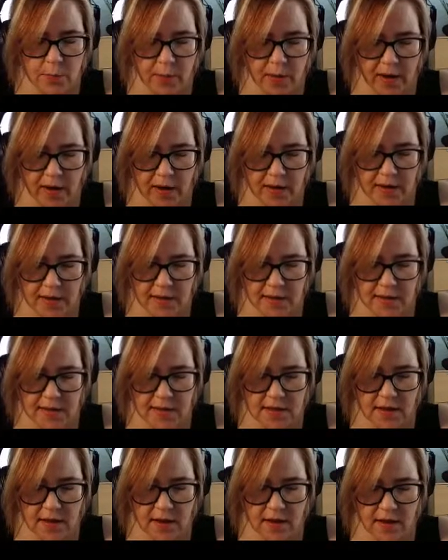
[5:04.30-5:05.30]

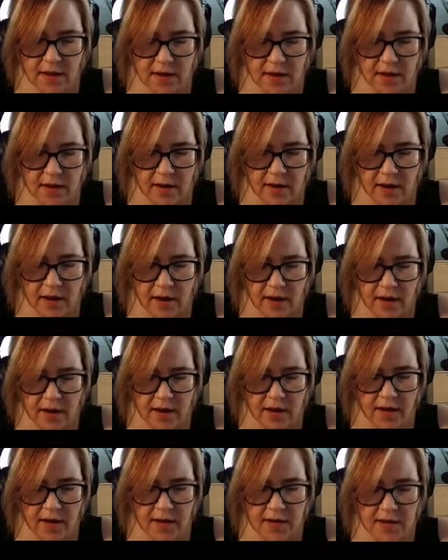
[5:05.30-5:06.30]
base
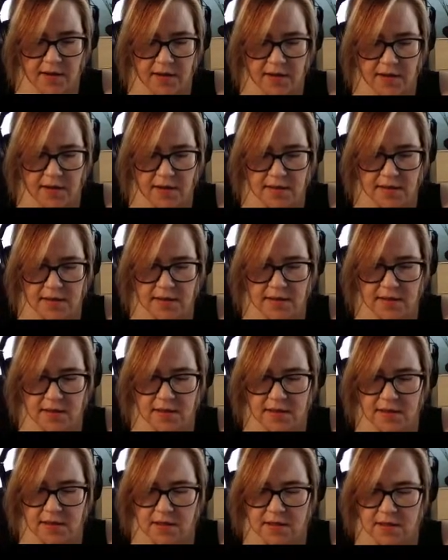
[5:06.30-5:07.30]
has